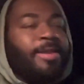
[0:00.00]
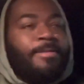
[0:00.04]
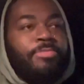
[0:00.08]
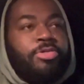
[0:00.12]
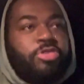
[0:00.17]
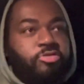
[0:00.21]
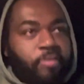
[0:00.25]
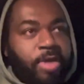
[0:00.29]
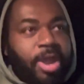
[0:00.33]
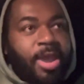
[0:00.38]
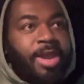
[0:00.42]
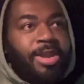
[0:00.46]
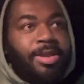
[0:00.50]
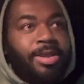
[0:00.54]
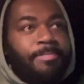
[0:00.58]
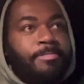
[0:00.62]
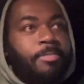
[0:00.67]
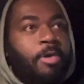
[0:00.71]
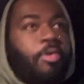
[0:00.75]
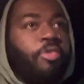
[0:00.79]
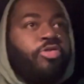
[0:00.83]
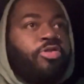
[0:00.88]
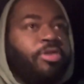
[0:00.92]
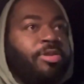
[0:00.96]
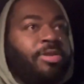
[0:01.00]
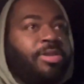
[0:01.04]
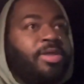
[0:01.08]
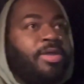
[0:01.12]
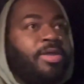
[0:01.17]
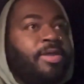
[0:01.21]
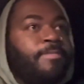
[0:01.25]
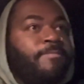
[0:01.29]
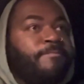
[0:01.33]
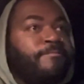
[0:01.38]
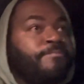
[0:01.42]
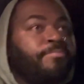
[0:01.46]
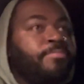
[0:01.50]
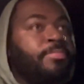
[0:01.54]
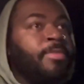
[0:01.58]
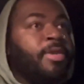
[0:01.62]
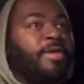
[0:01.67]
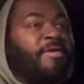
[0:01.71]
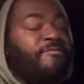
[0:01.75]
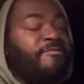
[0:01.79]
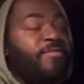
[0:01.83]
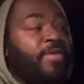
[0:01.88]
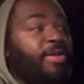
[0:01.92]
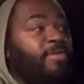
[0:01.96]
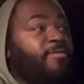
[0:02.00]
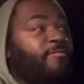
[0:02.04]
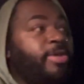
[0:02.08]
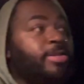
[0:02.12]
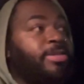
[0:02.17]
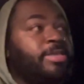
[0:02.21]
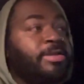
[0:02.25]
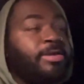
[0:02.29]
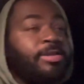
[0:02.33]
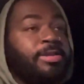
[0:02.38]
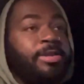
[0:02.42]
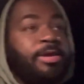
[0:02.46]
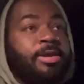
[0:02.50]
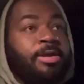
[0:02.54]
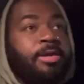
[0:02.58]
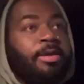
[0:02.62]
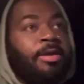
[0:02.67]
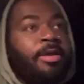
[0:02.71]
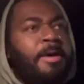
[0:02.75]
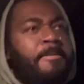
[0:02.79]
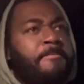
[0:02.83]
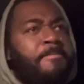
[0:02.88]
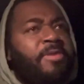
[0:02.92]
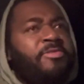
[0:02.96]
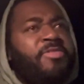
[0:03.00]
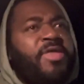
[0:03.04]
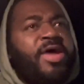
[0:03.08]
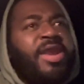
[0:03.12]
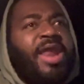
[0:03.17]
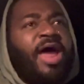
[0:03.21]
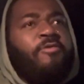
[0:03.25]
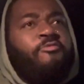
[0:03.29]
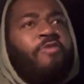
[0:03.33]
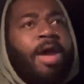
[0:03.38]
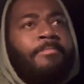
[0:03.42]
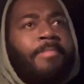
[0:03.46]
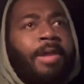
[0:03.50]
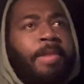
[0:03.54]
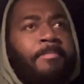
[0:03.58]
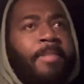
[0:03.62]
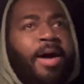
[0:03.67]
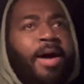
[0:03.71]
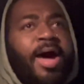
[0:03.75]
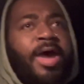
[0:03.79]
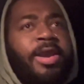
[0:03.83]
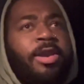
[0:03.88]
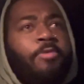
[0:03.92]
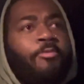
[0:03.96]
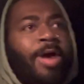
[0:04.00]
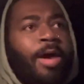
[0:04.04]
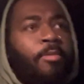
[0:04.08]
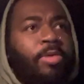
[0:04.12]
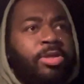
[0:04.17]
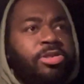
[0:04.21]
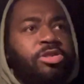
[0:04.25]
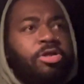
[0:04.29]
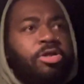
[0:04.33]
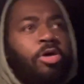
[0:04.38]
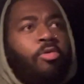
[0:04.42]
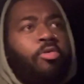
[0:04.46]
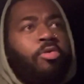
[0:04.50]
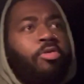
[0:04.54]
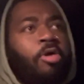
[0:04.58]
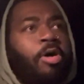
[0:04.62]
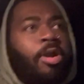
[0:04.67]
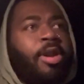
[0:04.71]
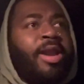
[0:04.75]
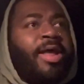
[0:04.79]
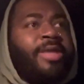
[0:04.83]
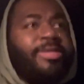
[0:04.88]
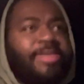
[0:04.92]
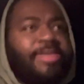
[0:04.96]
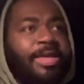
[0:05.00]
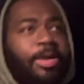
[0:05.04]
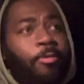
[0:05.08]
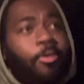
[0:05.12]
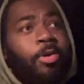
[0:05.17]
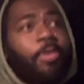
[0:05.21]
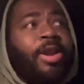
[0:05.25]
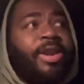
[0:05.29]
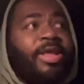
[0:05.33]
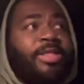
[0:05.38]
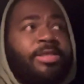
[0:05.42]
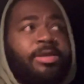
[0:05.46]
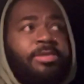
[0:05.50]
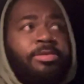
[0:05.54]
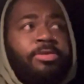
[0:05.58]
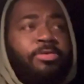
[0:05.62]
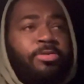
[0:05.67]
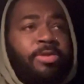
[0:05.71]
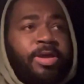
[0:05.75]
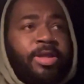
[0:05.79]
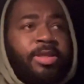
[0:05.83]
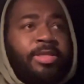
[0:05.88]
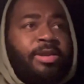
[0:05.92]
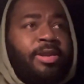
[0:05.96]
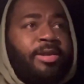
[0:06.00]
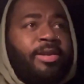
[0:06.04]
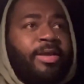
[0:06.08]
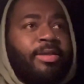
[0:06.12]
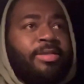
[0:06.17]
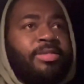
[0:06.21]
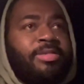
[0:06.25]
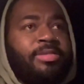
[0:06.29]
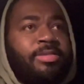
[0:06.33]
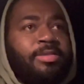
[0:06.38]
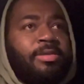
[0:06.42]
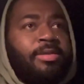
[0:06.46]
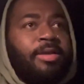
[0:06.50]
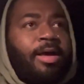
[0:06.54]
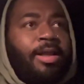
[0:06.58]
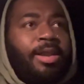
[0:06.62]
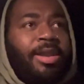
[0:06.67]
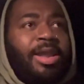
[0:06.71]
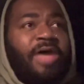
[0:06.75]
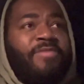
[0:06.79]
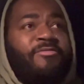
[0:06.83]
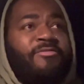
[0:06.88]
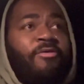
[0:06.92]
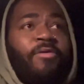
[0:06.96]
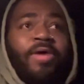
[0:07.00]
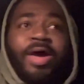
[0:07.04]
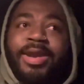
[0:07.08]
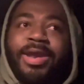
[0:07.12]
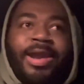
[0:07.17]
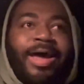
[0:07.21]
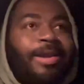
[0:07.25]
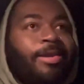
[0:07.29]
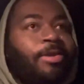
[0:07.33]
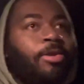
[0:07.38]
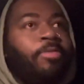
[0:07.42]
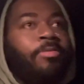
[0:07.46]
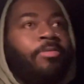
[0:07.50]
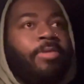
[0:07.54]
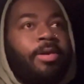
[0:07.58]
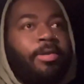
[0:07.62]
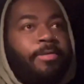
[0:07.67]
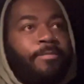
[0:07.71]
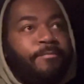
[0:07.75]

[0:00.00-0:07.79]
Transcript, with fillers: I'm drained emotionally and physically. But then I wrap my mind around what's going on and I say, what do I need to do to get to the next uh, level? And then I do it.